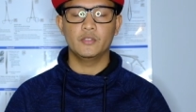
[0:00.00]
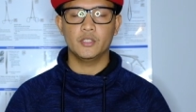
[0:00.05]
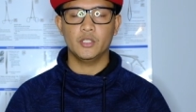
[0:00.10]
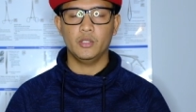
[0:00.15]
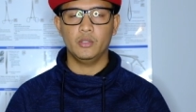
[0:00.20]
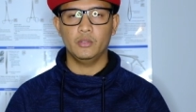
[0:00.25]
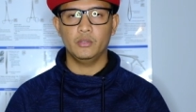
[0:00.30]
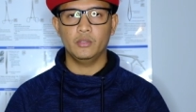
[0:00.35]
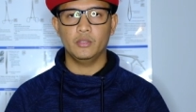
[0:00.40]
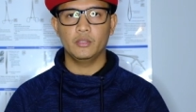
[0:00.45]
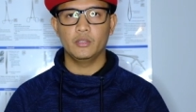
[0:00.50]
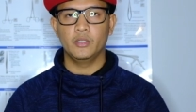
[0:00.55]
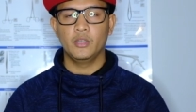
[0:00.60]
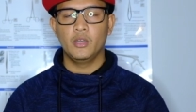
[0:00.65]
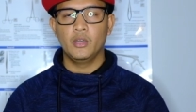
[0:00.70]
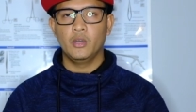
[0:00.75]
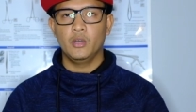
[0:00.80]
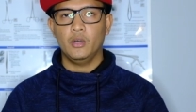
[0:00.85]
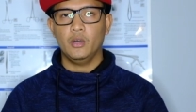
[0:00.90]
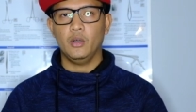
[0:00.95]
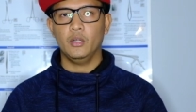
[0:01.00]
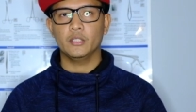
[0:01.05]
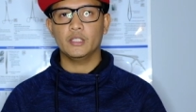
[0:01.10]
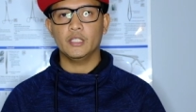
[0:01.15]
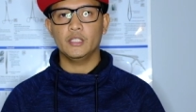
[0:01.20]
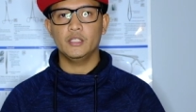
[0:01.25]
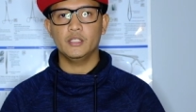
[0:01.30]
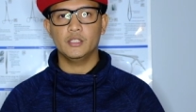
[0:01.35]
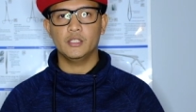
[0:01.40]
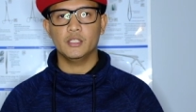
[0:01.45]
So all the
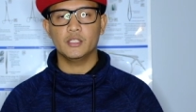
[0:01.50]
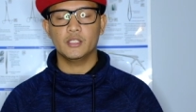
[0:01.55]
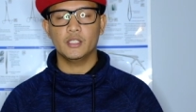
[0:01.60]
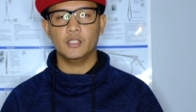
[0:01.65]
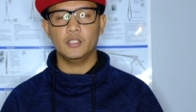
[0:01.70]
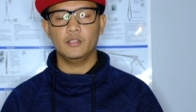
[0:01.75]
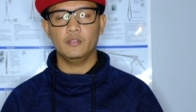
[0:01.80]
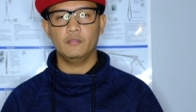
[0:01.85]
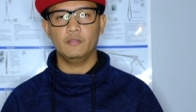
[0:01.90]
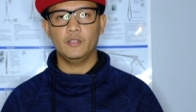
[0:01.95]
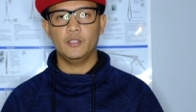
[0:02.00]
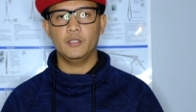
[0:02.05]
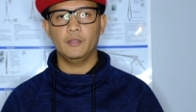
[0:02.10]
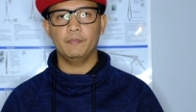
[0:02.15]
heat sensitive